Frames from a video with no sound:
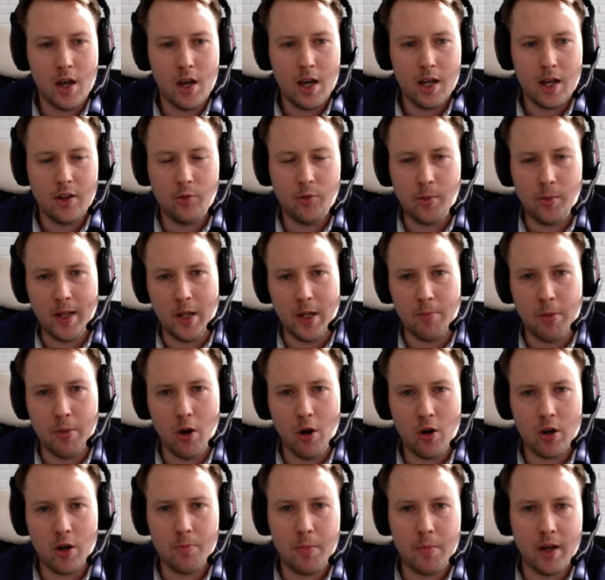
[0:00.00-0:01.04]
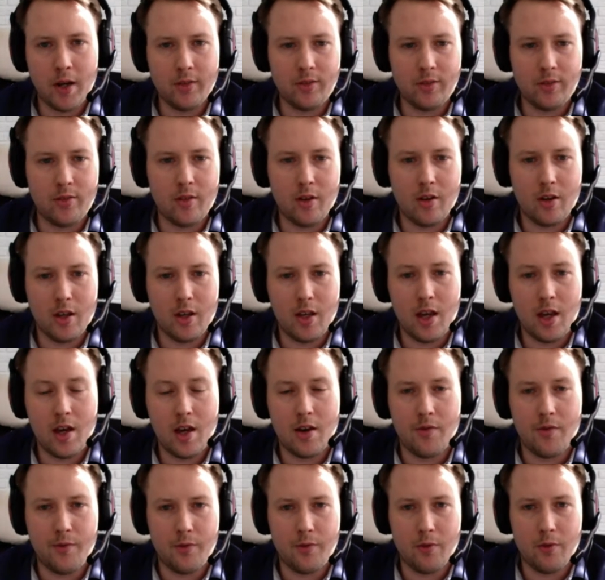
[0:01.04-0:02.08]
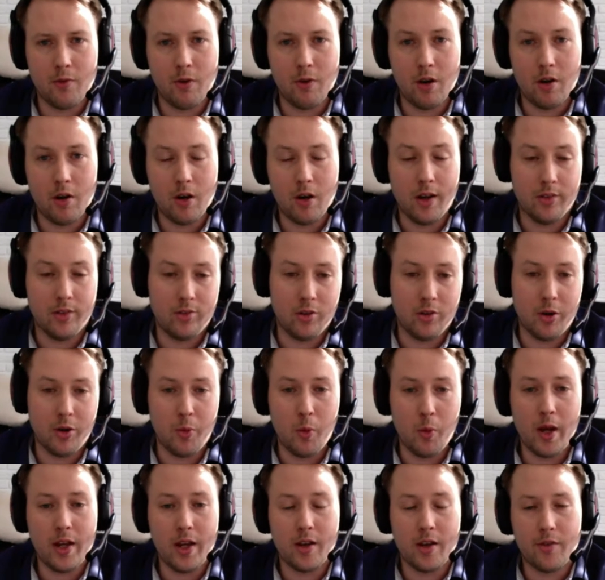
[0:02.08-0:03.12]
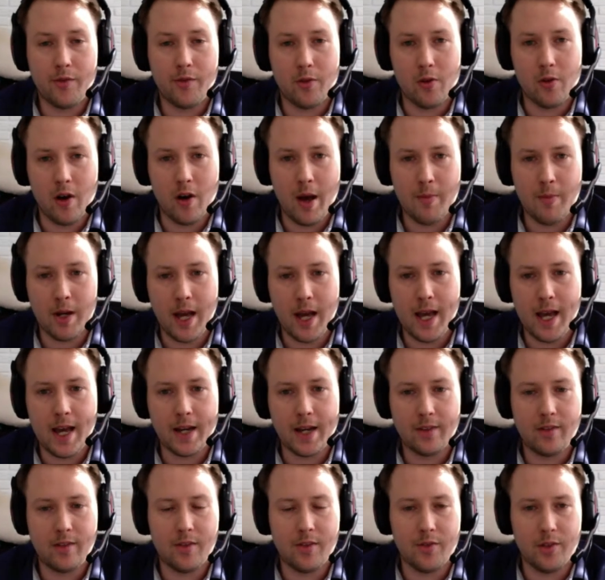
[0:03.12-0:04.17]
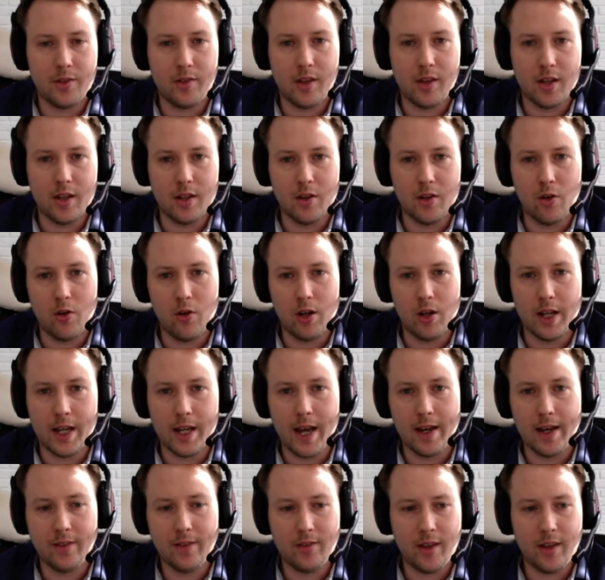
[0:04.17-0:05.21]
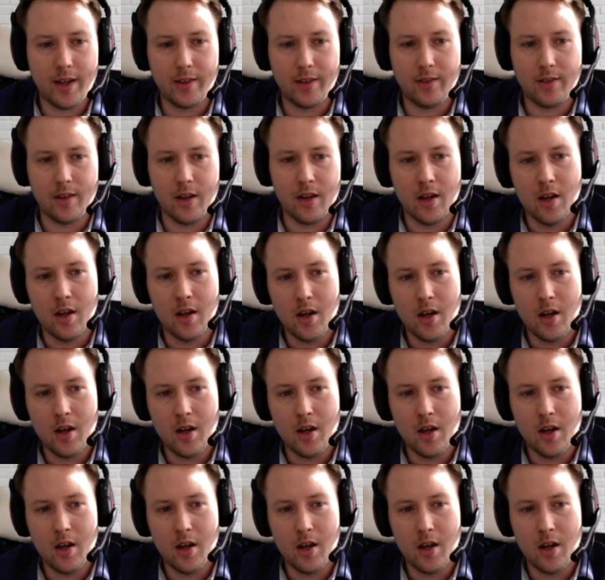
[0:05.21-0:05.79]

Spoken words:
It has been a blockbuster week for M&A activity in the oil and gas sector.